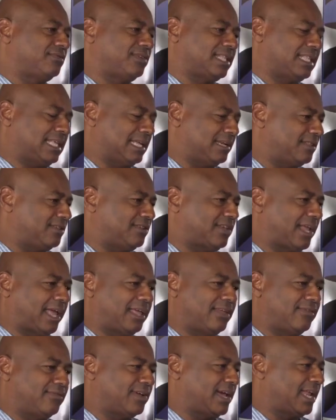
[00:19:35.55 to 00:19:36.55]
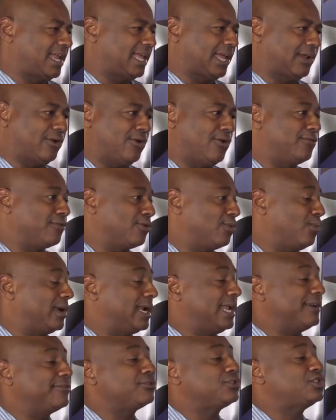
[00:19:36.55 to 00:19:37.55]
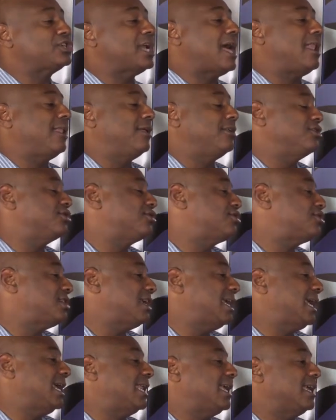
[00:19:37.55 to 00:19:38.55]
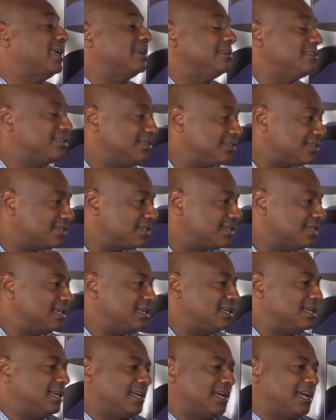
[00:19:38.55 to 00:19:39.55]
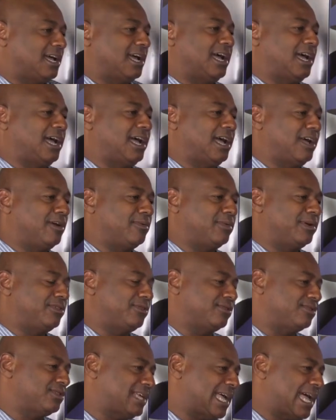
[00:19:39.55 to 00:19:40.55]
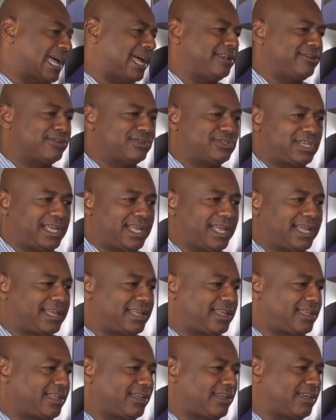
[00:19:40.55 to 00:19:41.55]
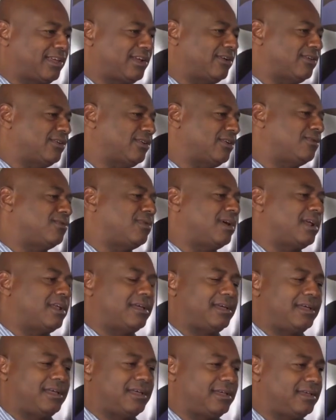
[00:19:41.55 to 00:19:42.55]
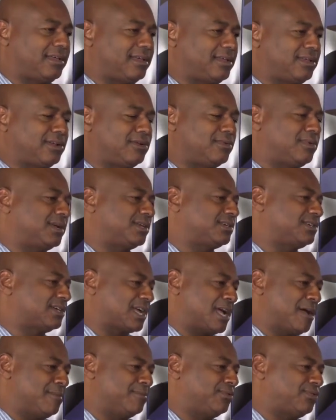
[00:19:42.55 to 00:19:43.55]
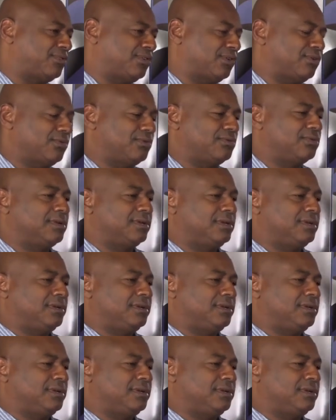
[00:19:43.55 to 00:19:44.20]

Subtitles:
at the end of the day, you've got to get over whatever challenge it is. Whether you're sad, you're sick, you don't want to succumb to